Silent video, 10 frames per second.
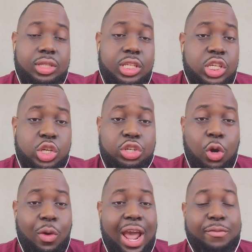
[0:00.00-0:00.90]
you
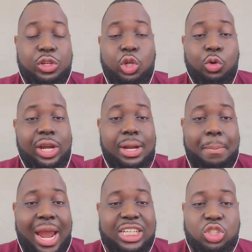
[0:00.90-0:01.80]
don't have to create a
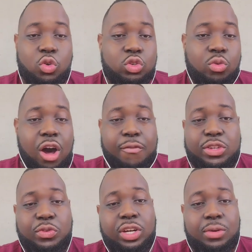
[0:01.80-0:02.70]
magical new offense
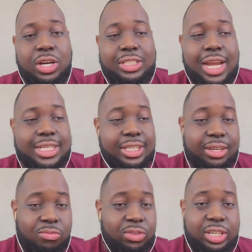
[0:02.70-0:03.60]
for Lamar Jackson.
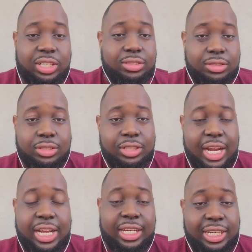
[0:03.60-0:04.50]
In, in,
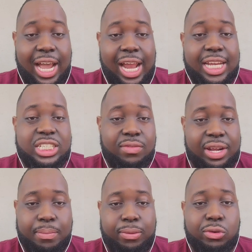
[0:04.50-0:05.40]
in college, he ran a
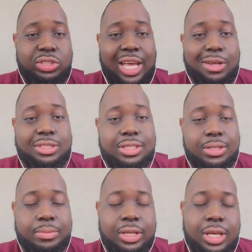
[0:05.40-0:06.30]
pro-style system.
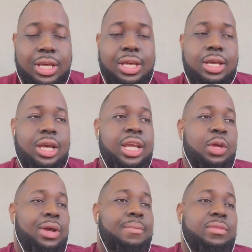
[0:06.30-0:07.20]
Uh,
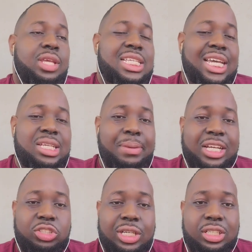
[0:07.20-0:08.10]
anyway, he said his
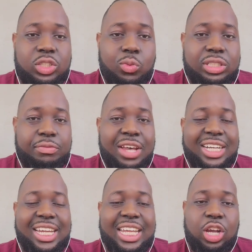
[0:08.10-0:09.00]
biggest transition was the fact
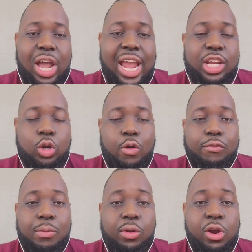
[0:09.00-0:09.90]
that he got, had to go
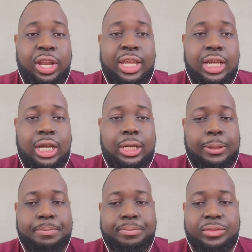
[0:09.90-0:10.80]
from learning
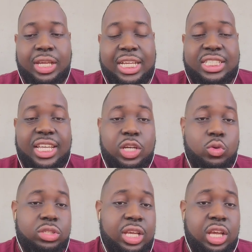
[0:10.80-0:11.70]
um, in
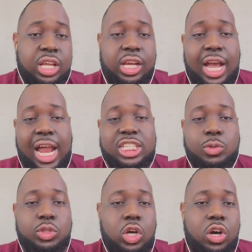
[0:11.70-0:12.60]
signals. In, in college, it
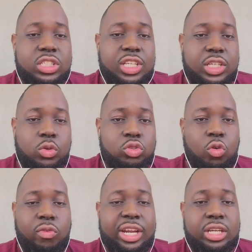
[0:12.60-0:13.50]
was all signals, no
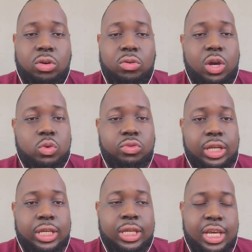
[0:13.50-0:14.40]
really, no huddles
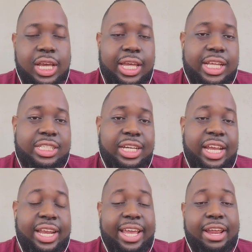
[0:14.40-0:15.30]
really into
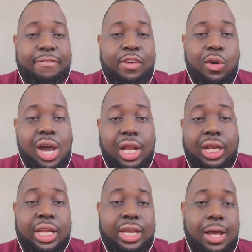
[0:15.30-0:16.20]
in the NFL,
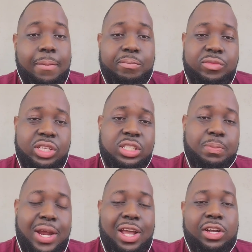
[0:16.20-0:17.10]
huddling up,
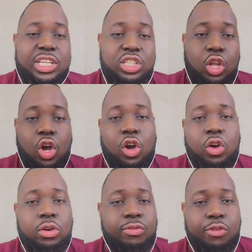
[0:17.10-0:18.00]
spitting all these
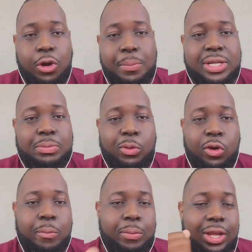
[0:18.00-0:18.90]
long verbiage
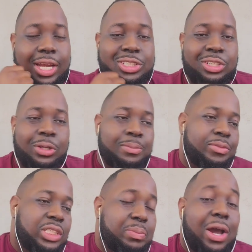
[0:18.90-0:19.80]
word plays, you know,
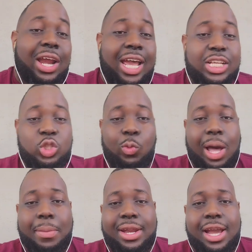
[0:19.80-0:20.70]
Spider X,
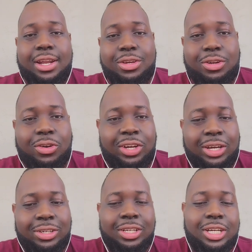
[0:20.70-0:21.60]
2Y Banana, you know,
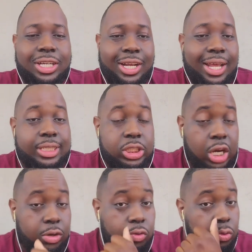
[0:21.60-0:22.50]
how the classic
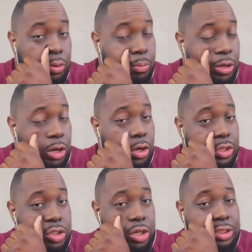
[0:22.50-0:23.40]
Jon Gruden calls
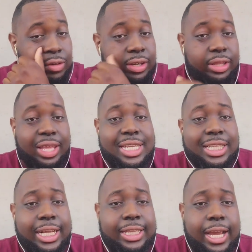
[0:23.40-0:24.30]
and all stuff, things
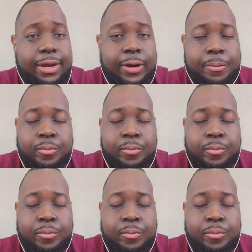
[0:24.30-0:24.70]
like that, right?